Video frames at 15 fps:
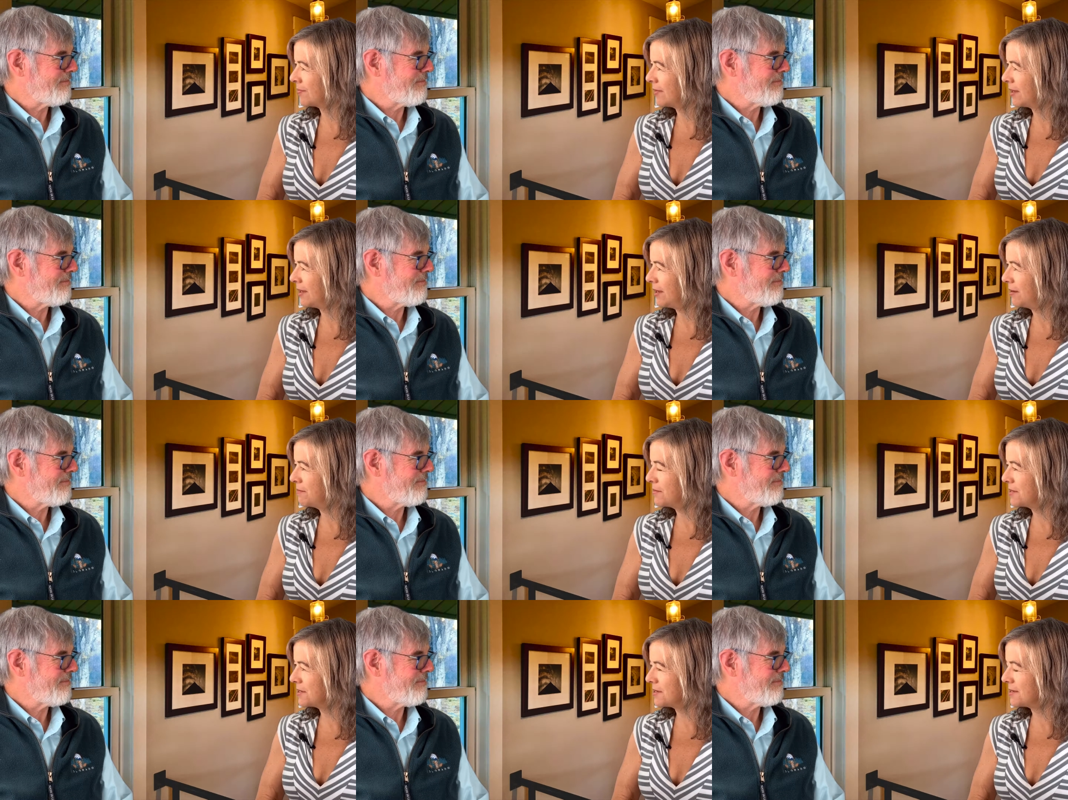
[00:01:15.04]
Speaker 1: it
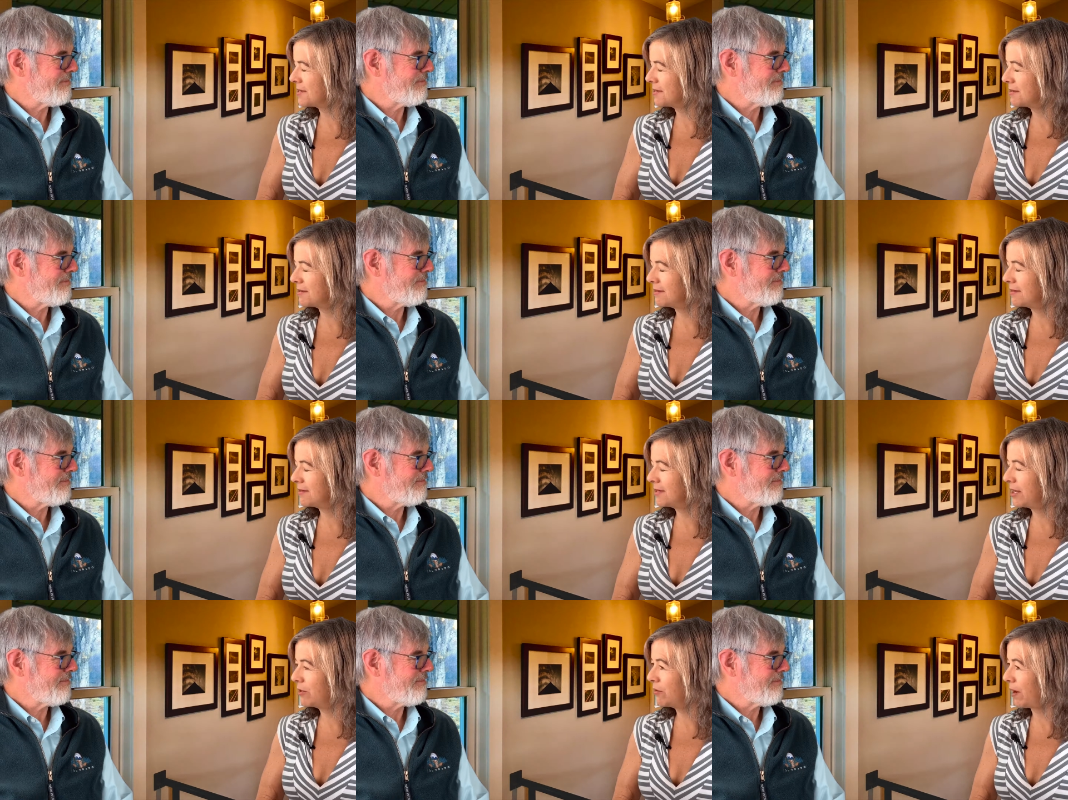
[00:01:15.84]
was
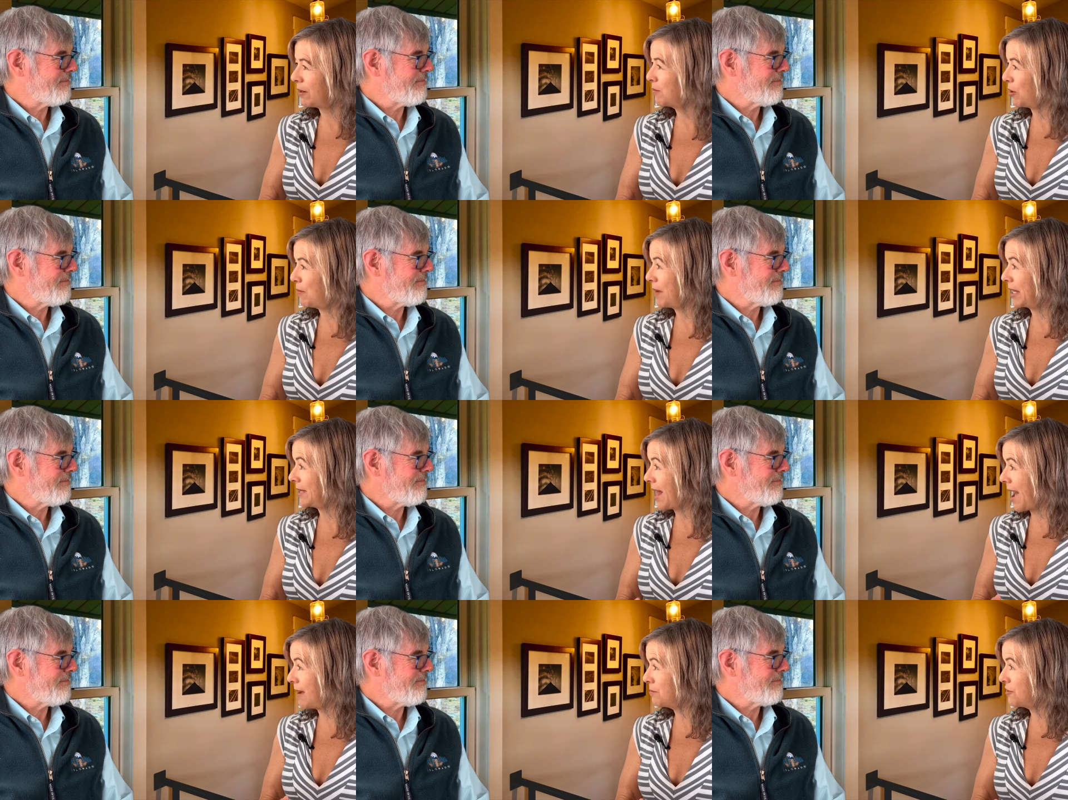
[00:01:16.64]
incredible. My
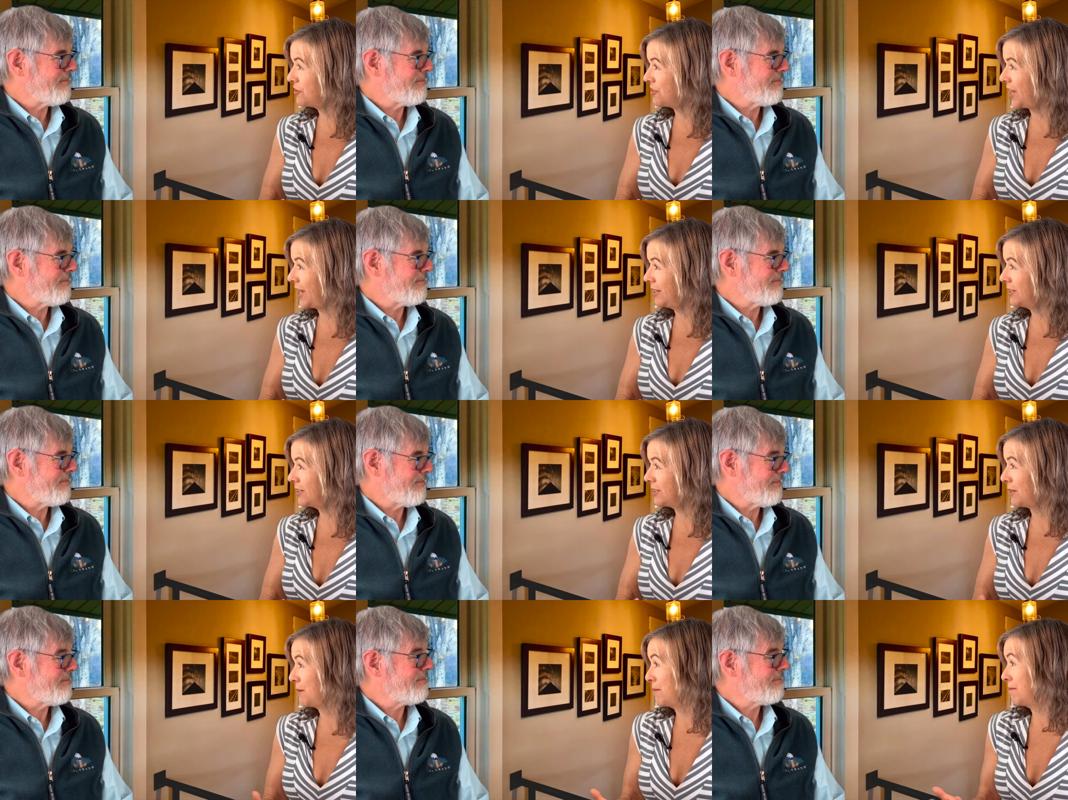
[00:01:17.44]
labs changed
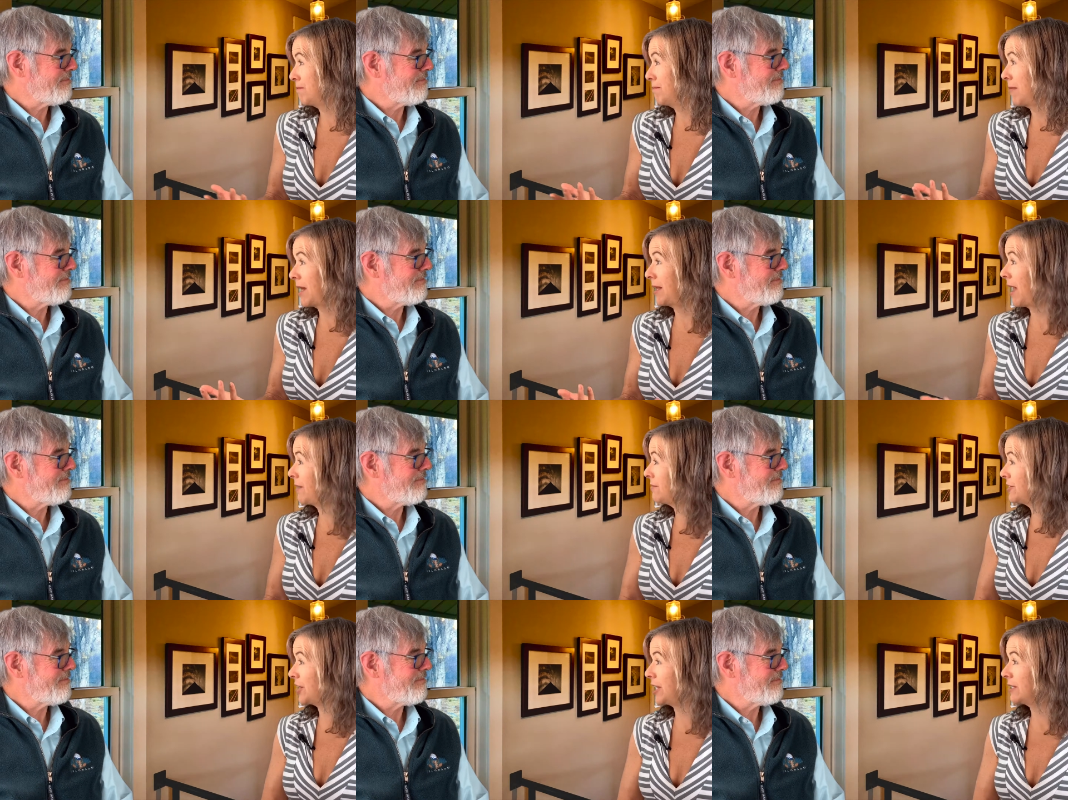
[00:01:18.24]
and my life
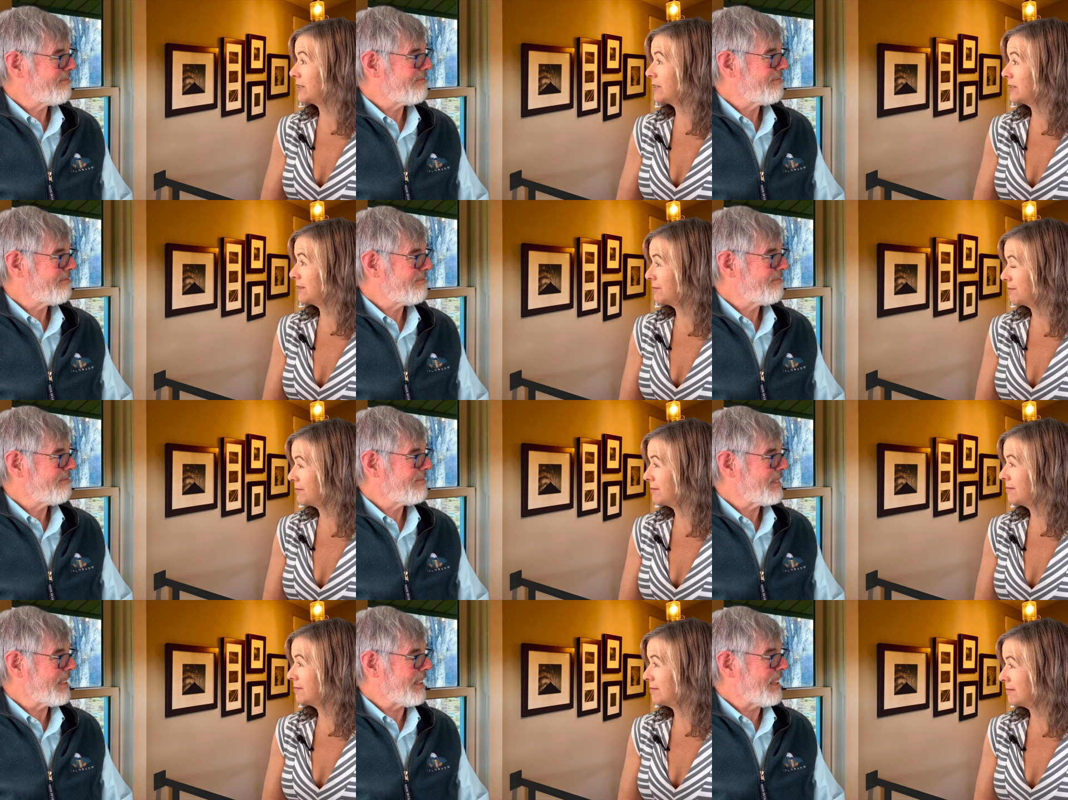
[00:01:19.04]
changed.
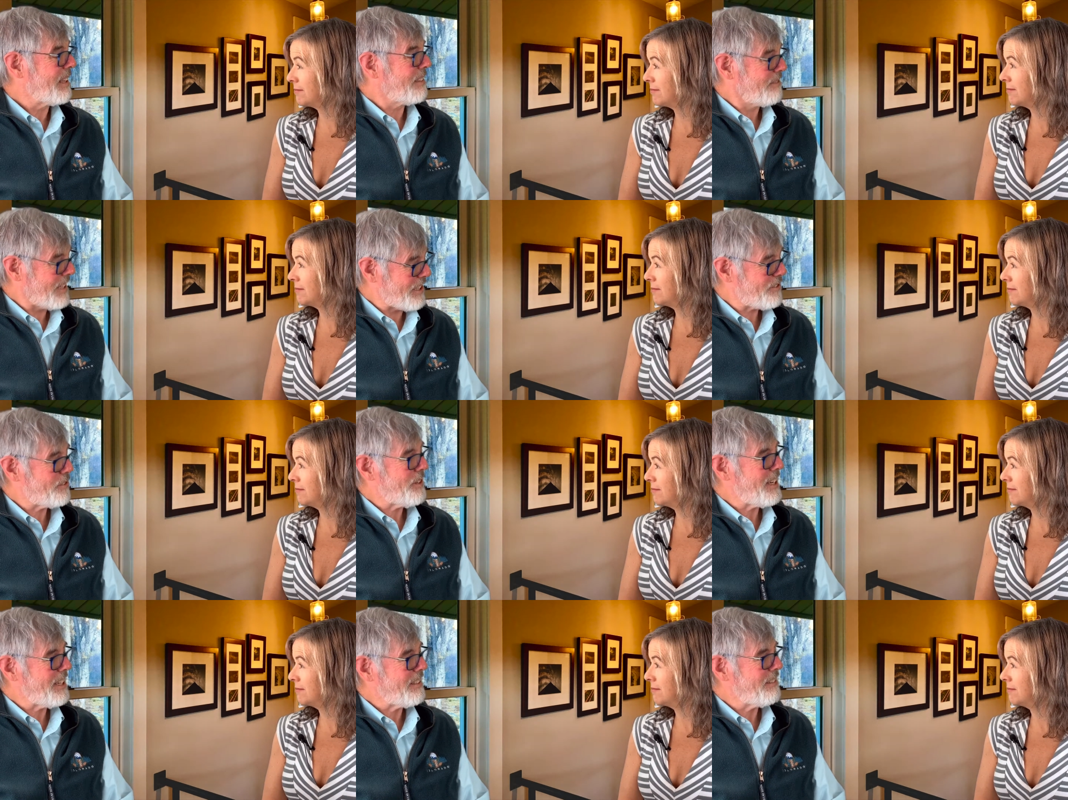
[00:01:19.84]
Speaker 2: That's
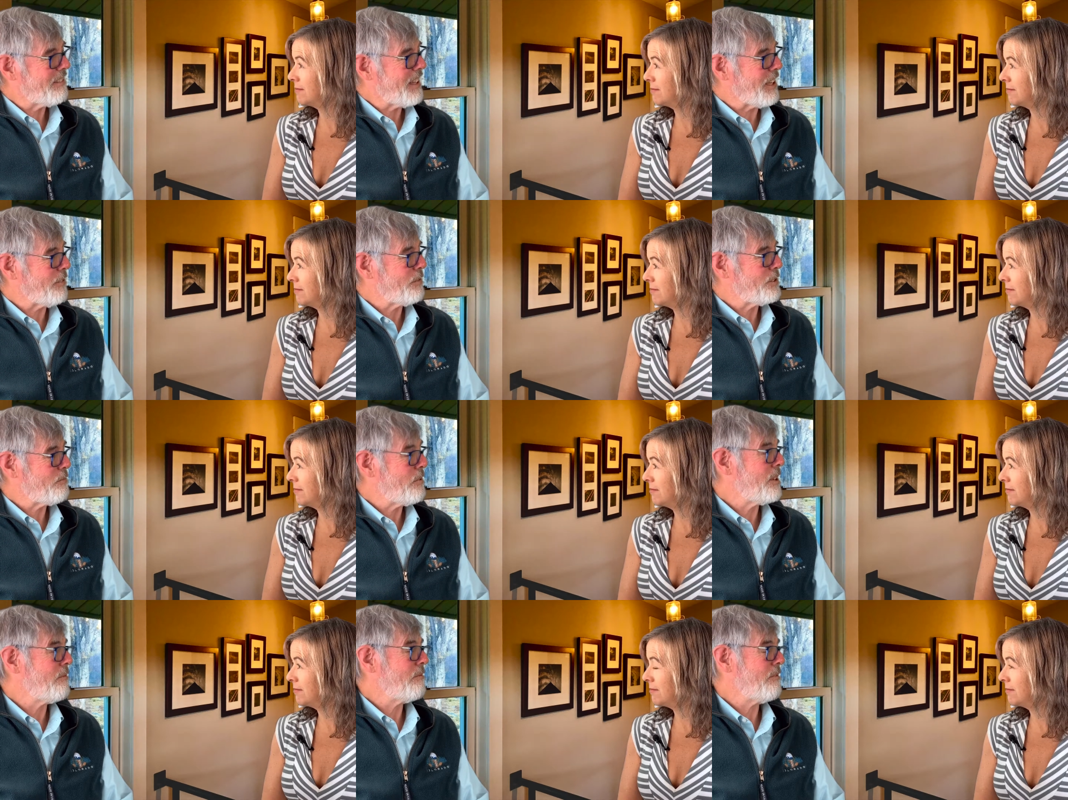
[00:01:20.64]
great. It's
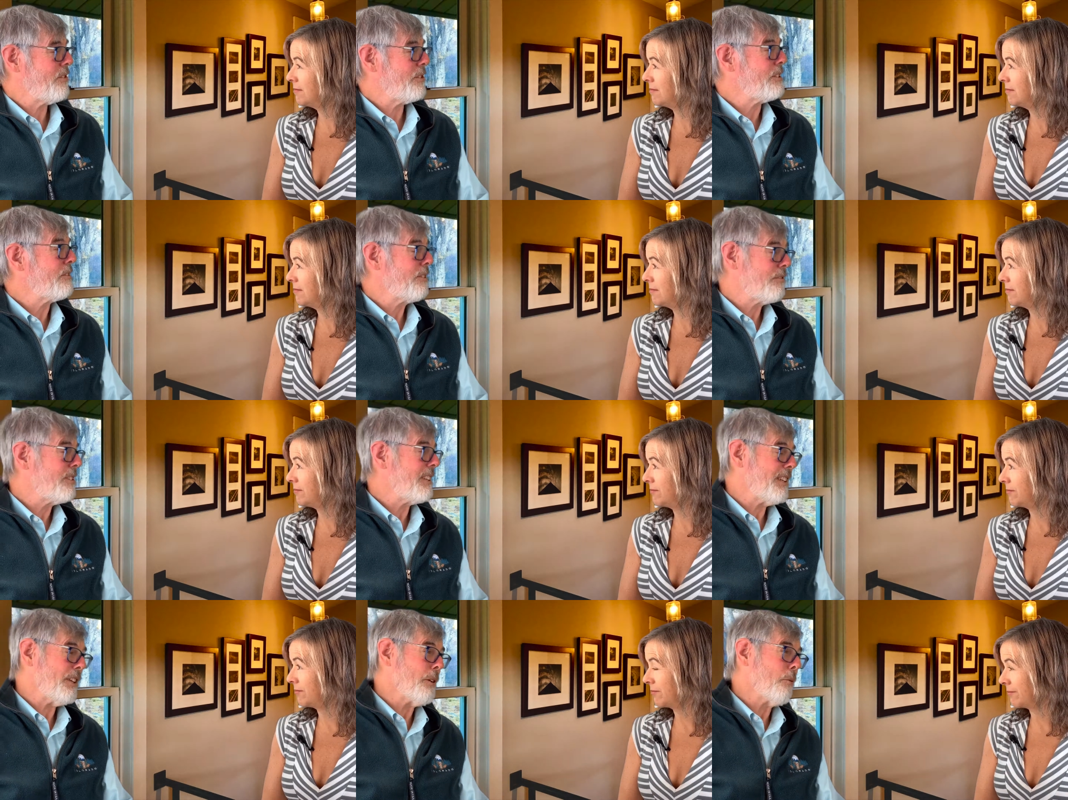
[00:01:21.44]
been very
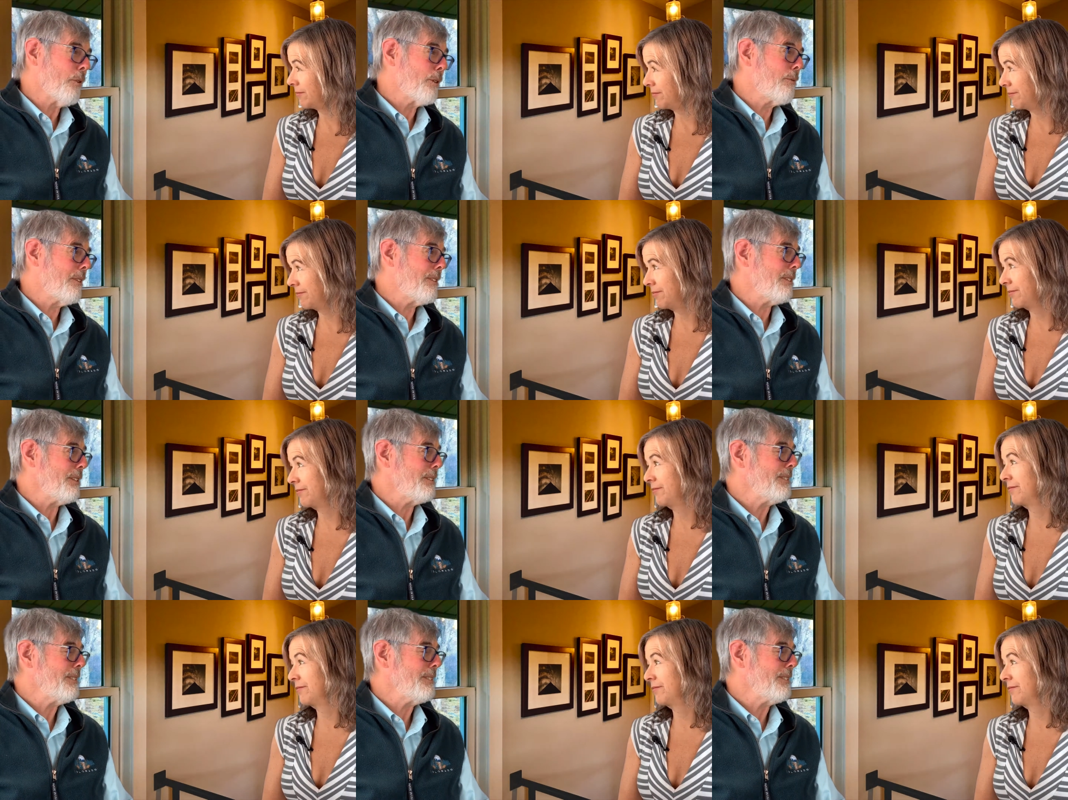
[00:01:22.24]
fulfilling to work with you.